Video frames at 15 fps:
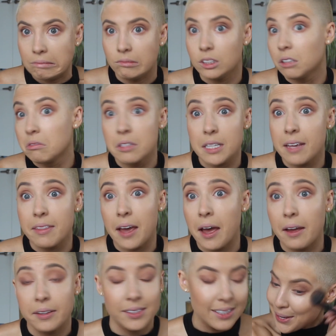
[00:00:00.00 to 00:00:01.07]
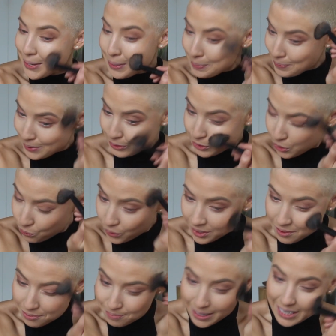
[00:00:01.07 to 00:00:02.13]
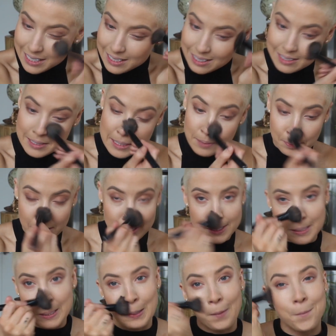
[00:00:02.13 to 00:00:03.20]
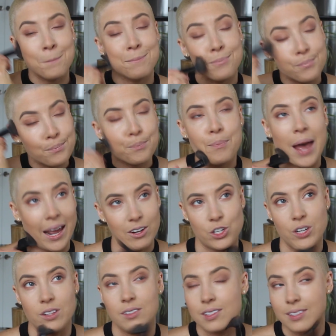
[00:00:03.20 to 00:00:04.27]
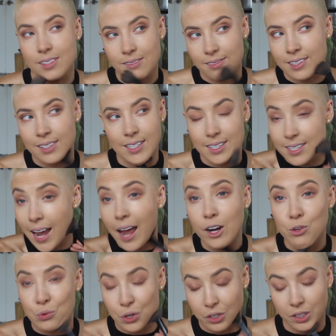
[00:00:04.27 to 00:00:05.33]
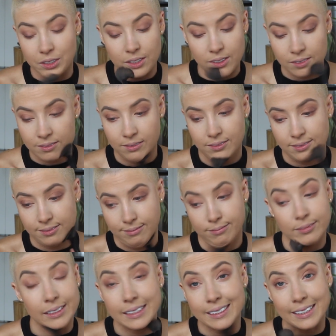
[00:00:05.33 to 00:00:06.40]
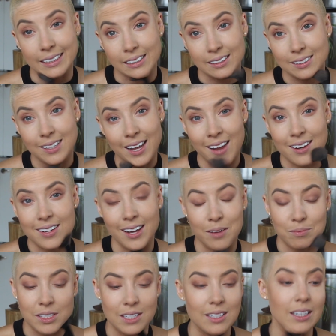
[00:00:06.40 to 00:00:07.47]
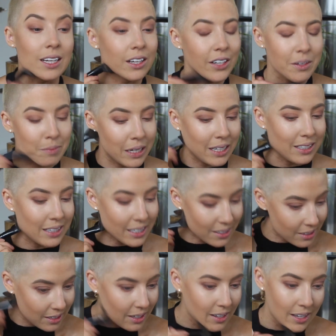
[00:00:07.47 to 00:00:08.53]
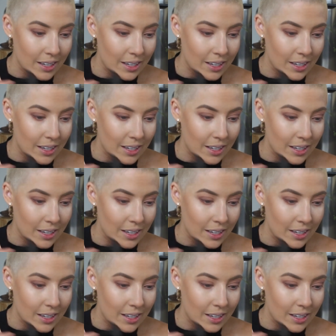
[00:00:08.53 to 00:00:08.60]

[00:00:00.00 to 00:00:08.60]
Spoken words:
don't say that. So one of my deepest passions in the entire world, really, and I'm sitting here admitting this